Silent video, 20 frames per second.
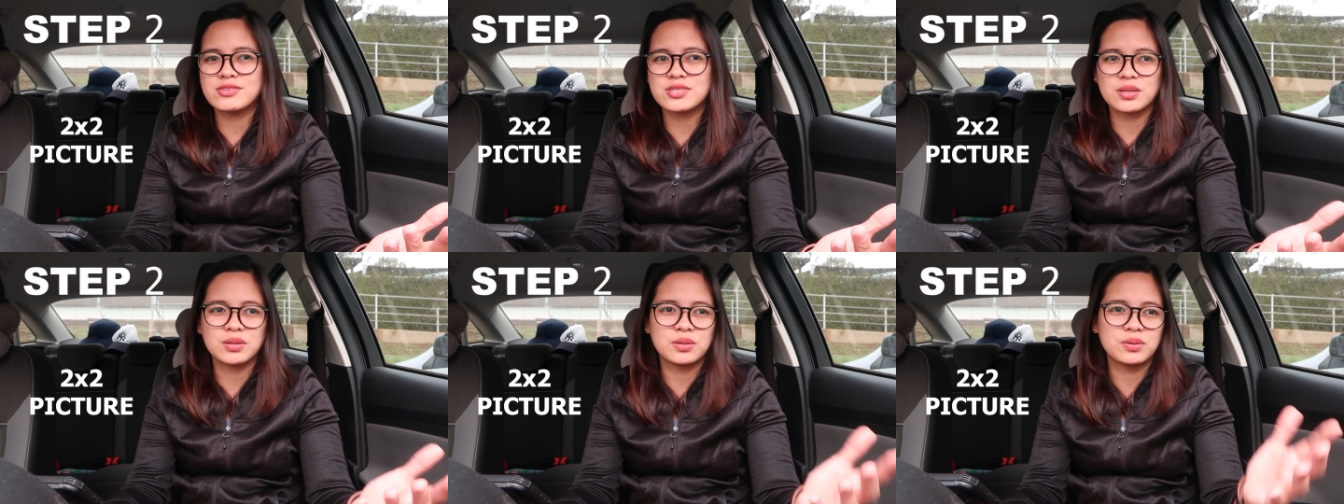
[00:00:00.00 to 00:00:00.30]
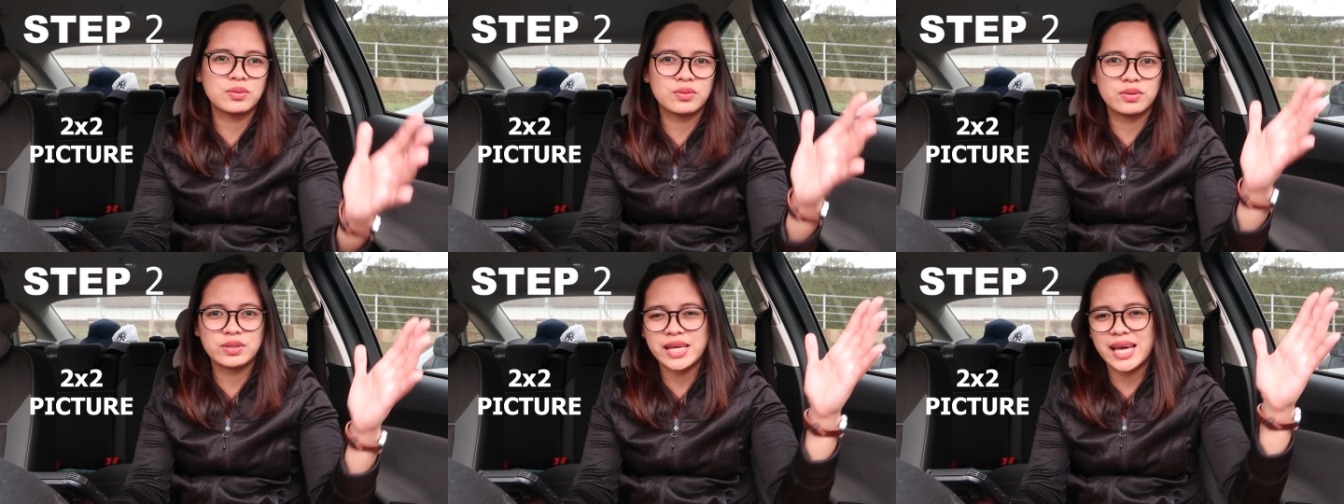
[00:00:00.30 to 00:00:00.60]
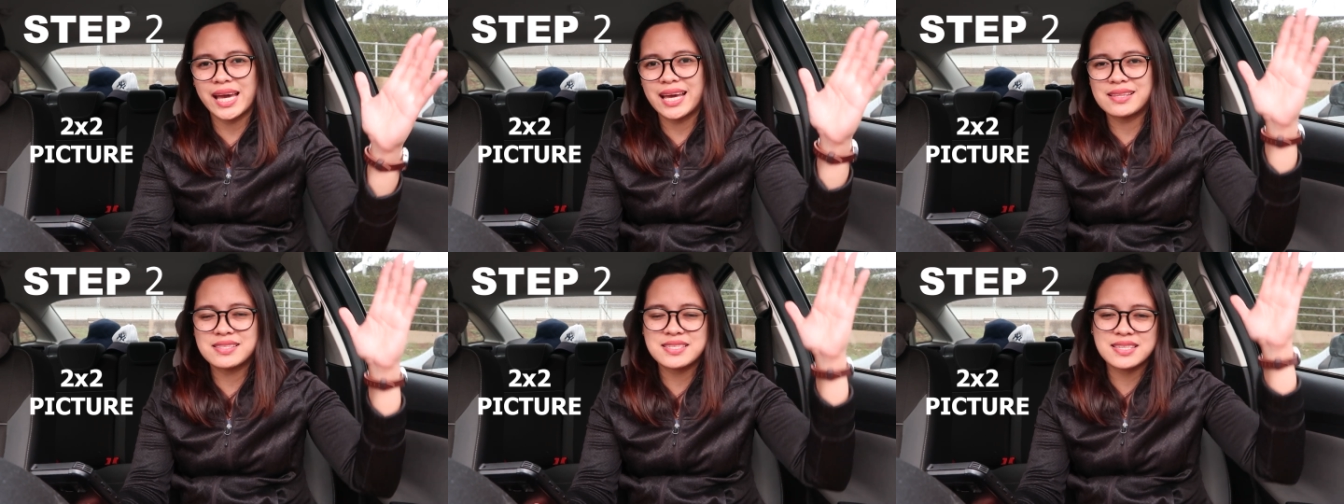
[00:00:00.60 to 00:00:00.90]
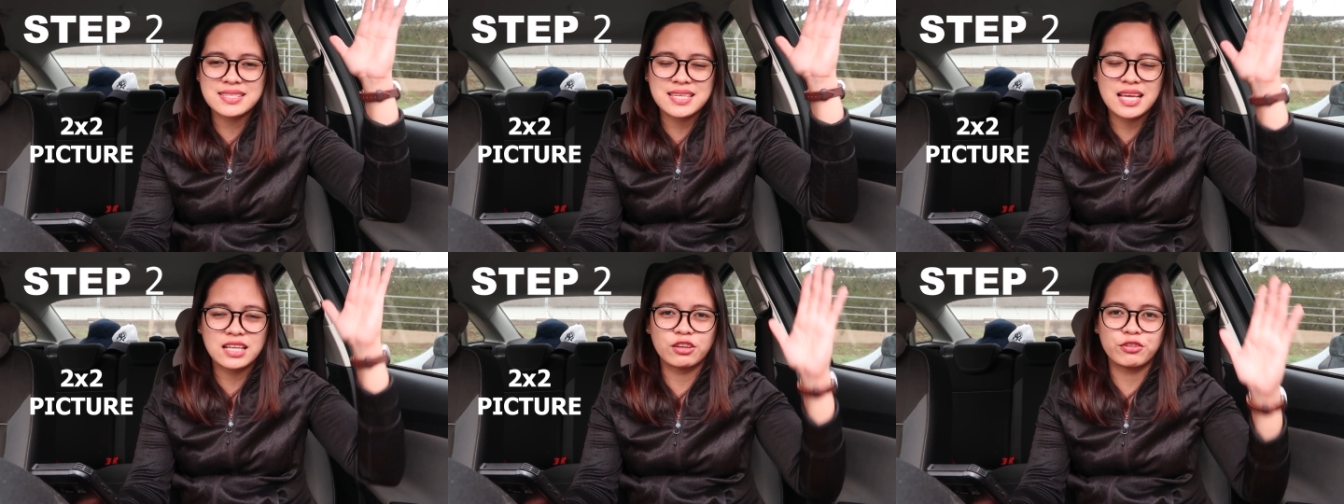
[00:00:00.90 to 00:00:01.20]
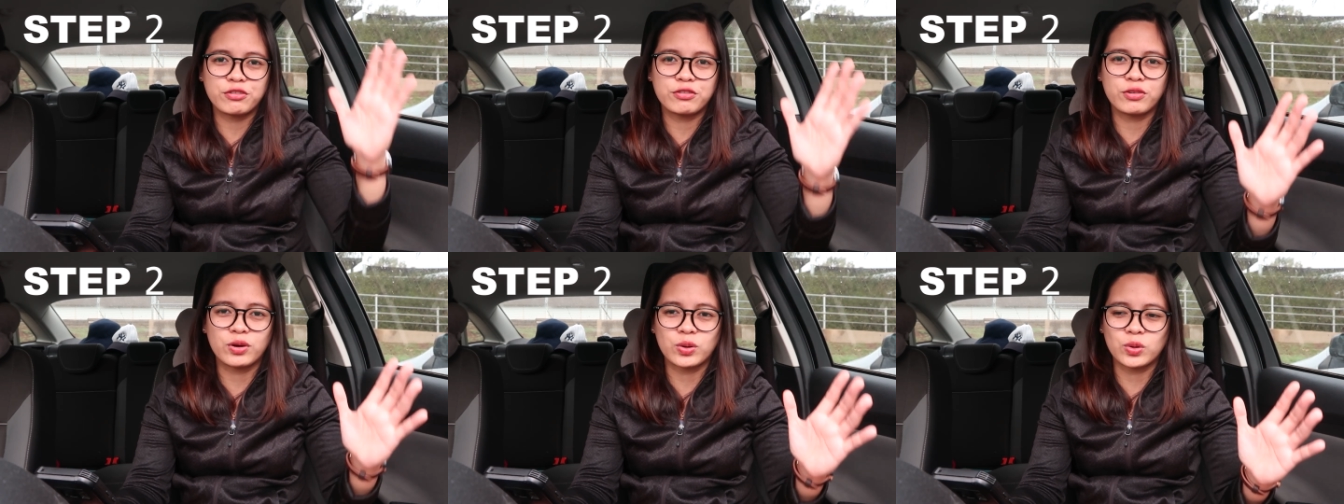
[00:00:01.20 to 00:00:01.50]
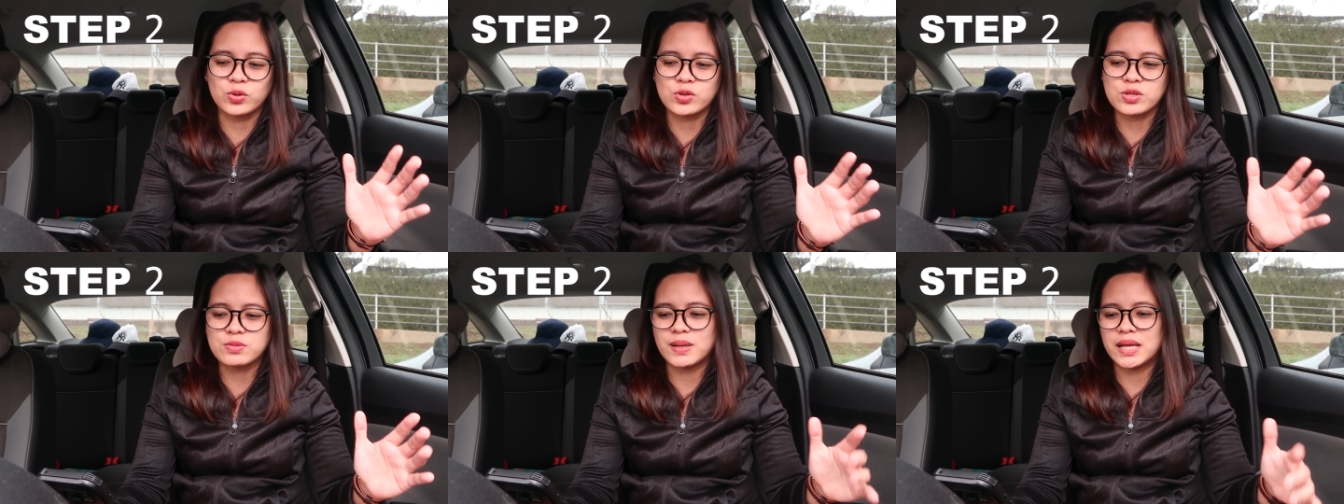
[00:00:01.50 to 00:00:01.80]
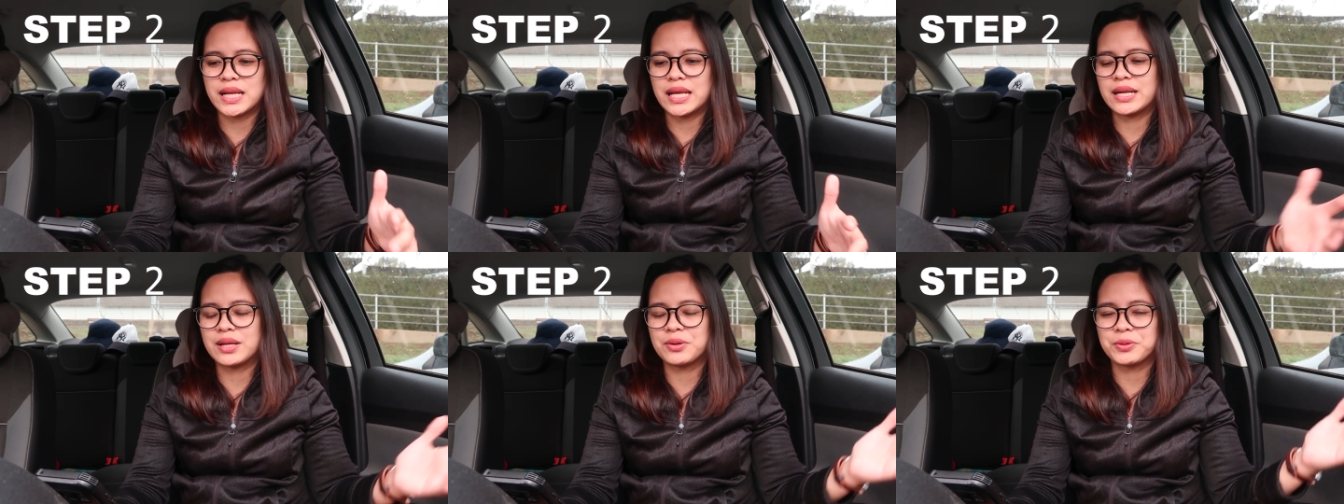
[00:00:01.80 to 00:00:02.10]
So, yeah, it's a set of photos.
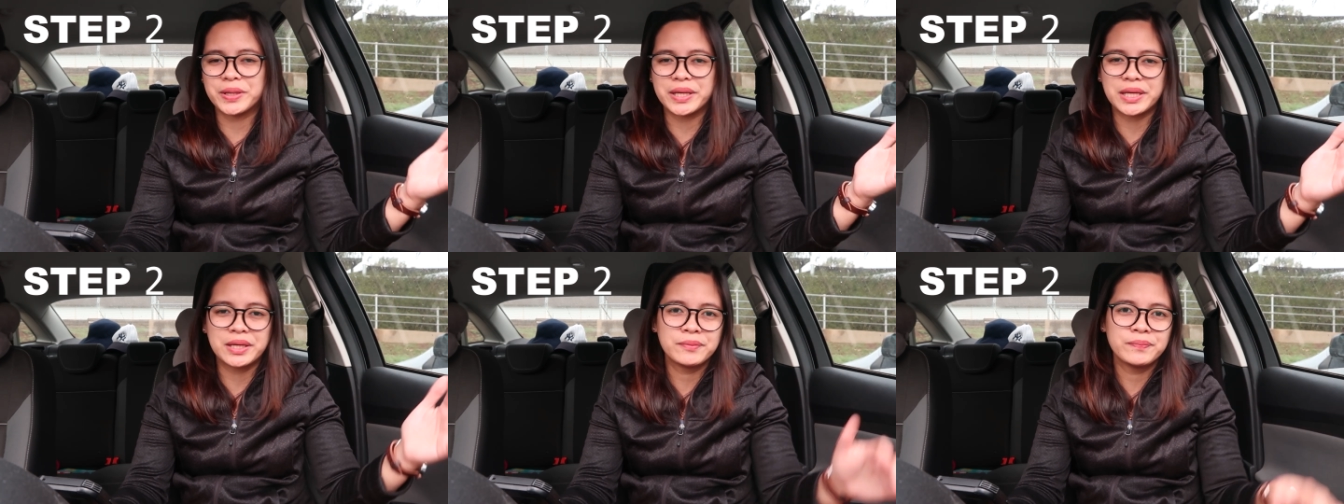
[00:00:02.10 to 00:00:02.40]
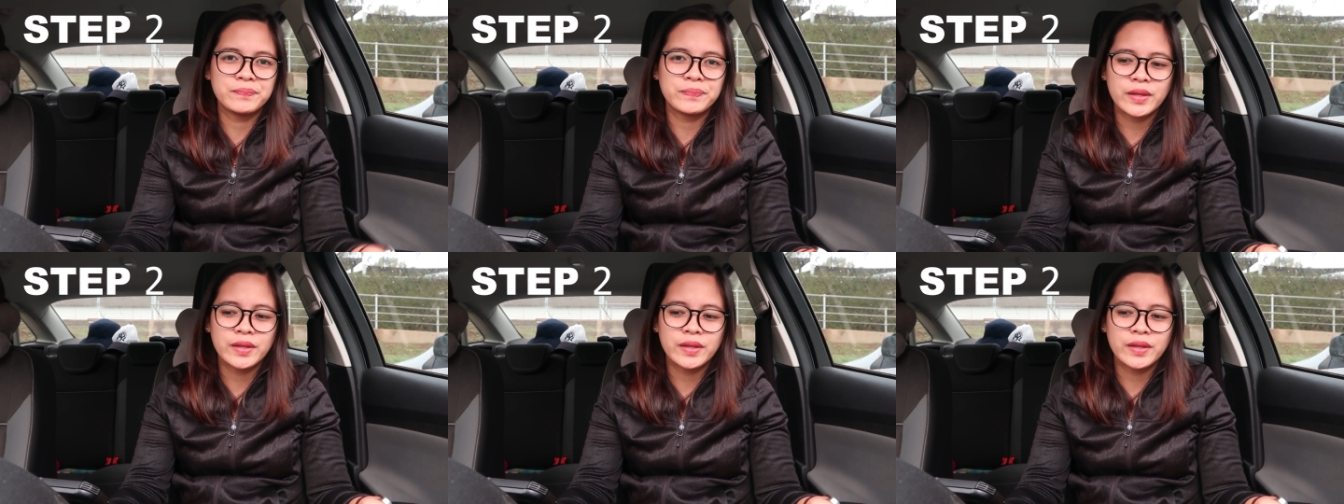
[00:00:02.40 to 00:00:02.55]
But anyway,